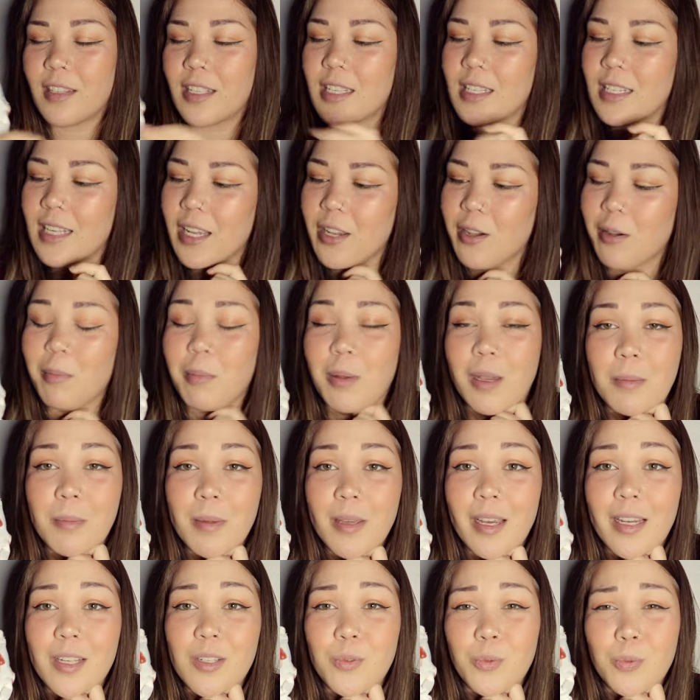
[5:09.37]
let's say your
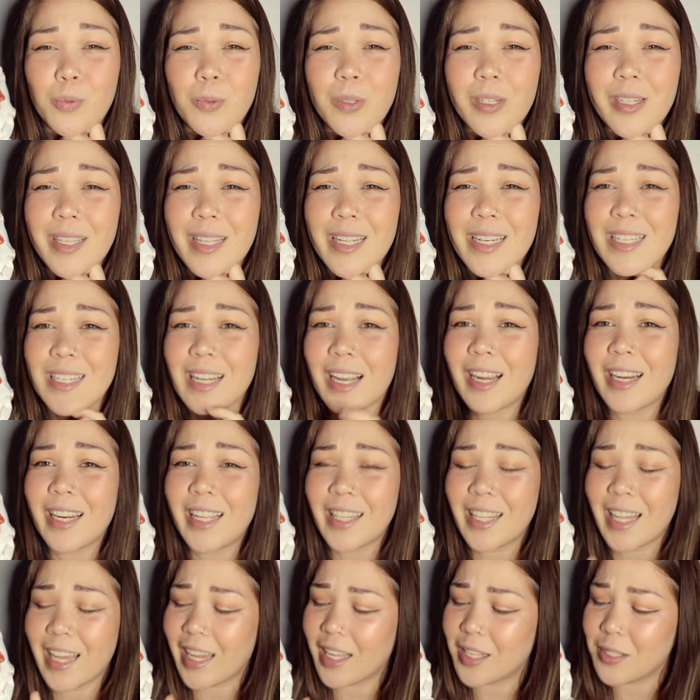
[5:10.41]
baby has really
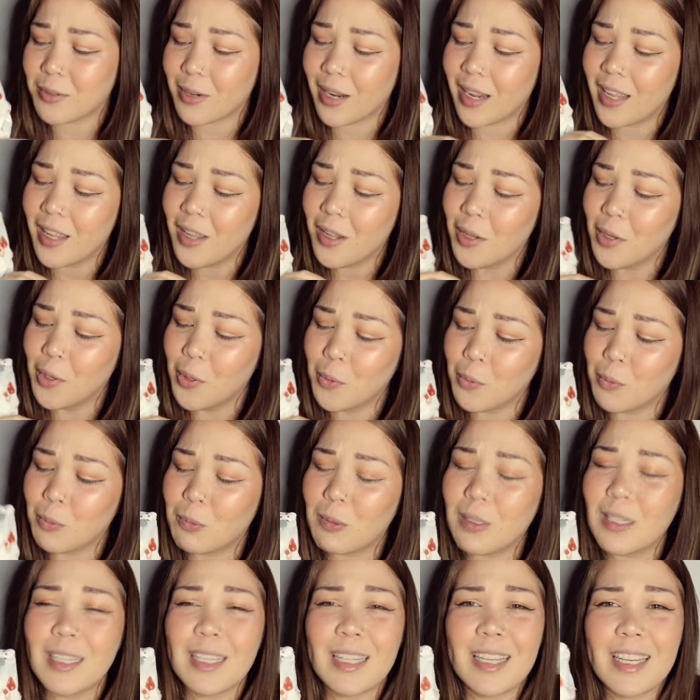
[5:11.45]
tiny legs, right?
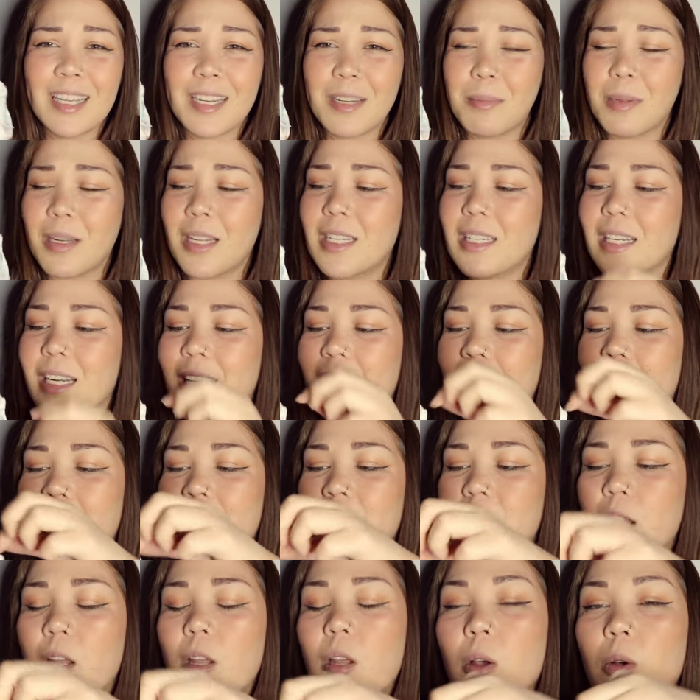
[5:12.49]
Really itty bitty tiny
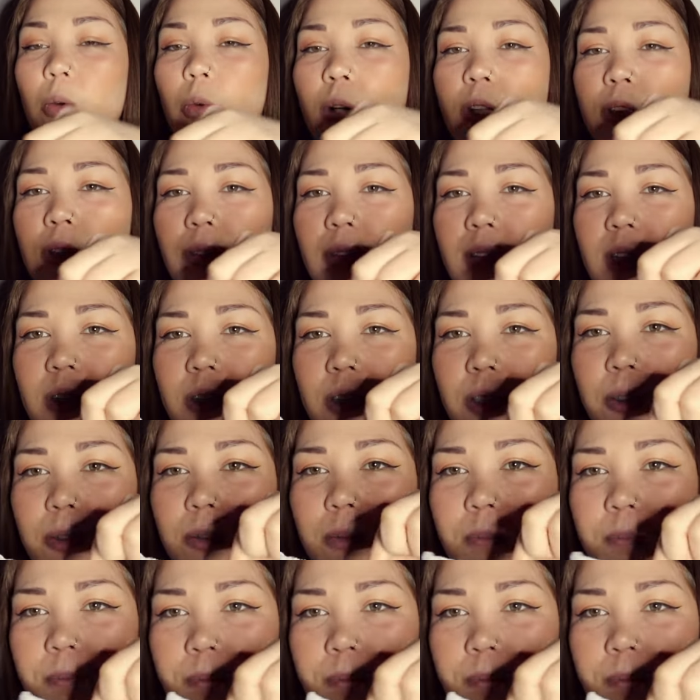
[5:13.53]
legs. What you can do